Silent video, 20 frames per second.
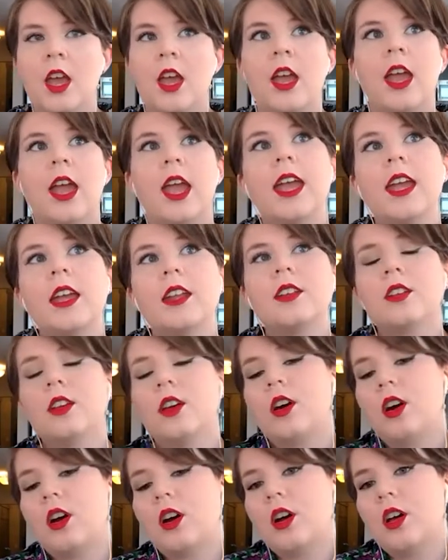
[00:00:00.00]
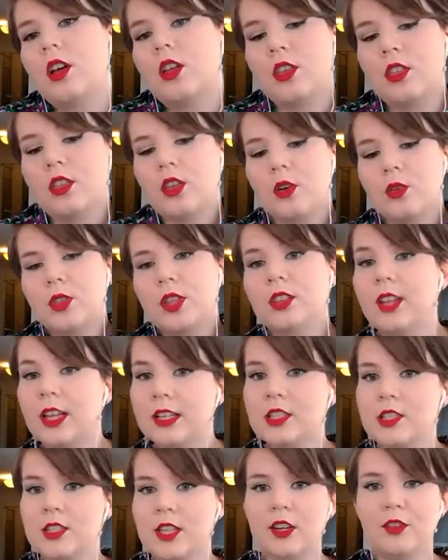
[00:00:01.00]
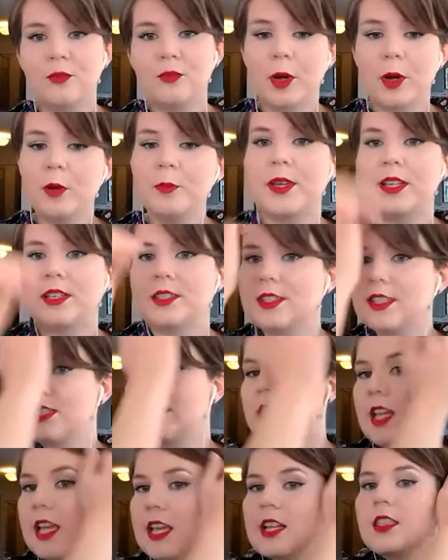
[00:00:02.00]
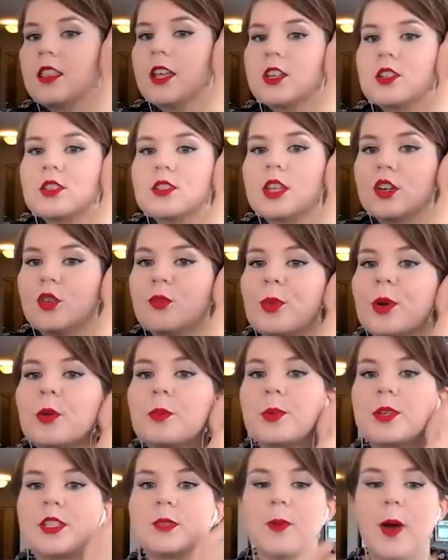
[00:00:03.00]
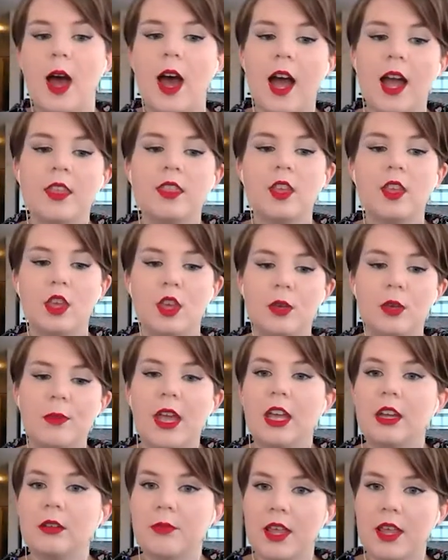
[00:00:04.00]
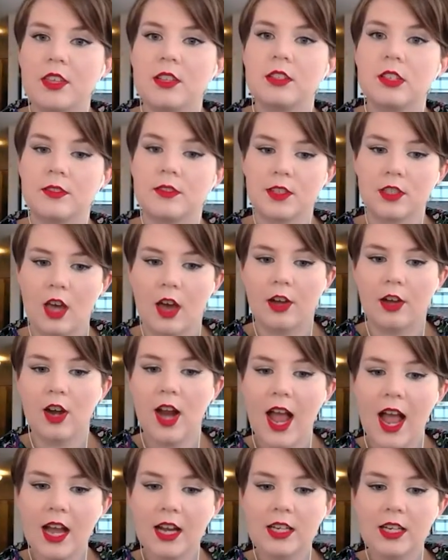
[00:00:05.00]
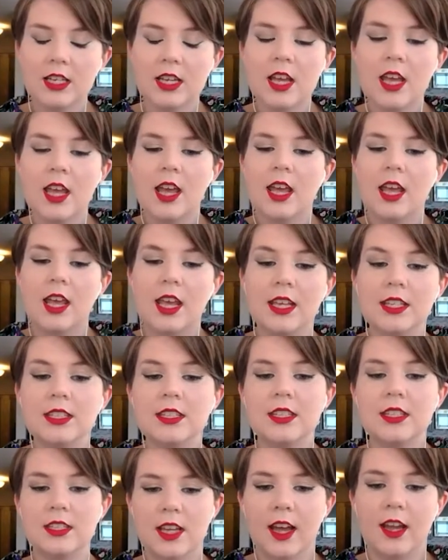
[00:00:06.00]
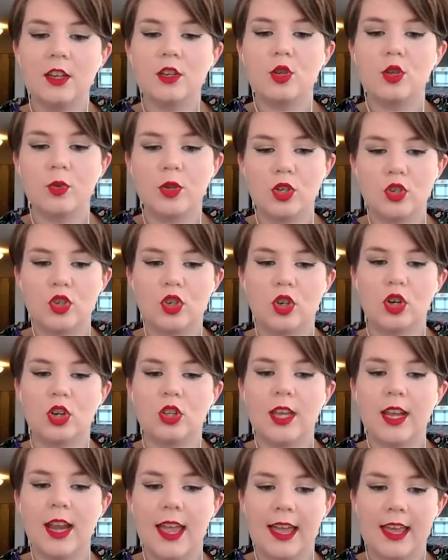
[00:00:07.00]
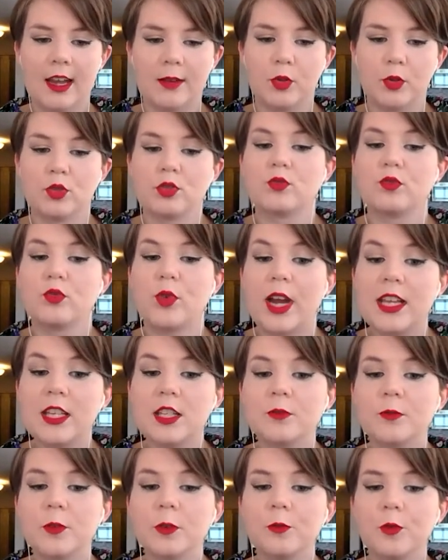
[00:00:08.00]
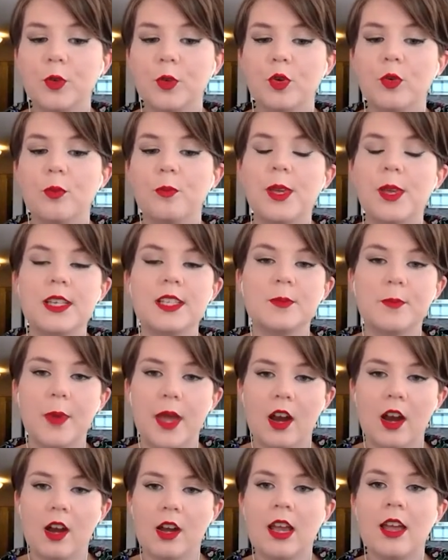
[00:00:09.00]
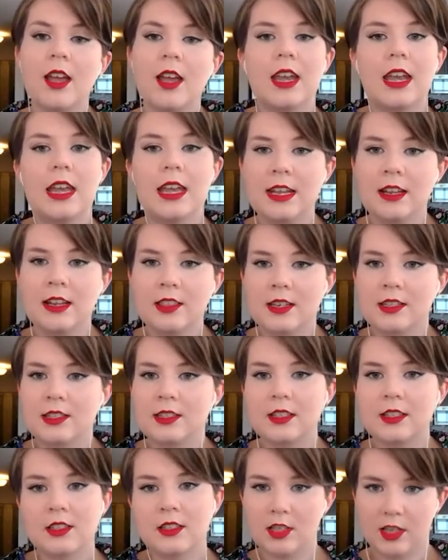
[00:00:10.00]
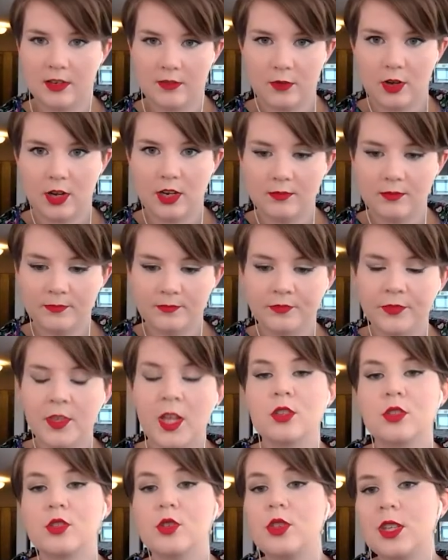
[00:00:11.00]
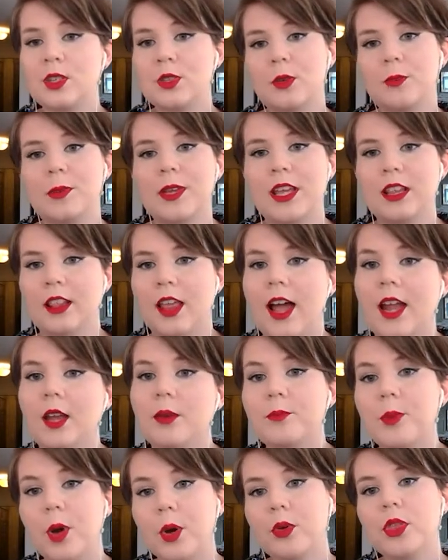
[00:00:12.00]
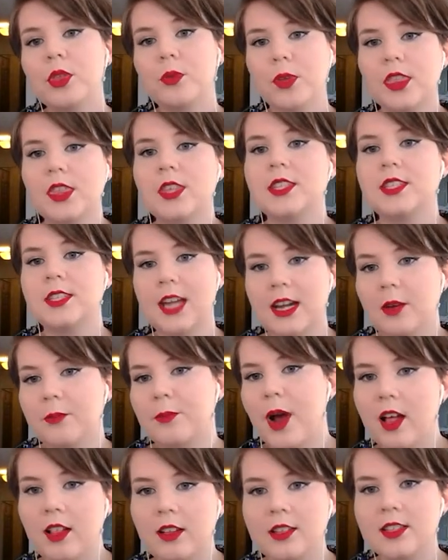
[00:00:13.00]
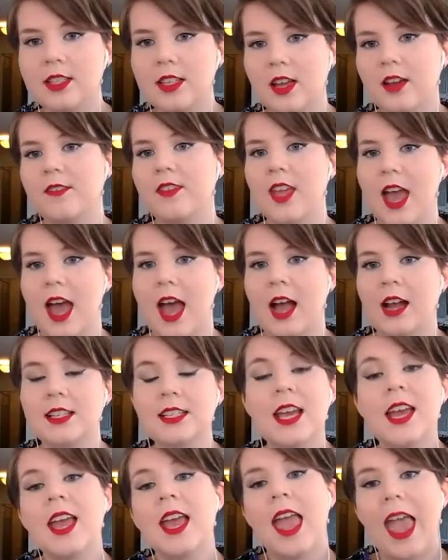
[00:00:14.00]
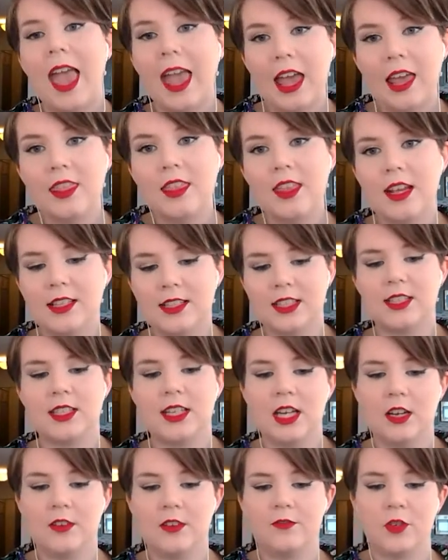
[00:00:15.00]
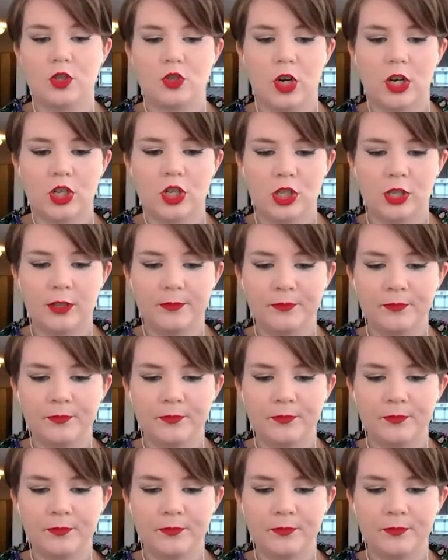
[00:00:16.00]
And the legislative purpose, the stated legislative purpose behind the Humane Methods of Slaughter Act is designed to ensure that animals raised for food be spared needless suffering. So this would be in line both with the stated policy of the Act and the existing infrastructure.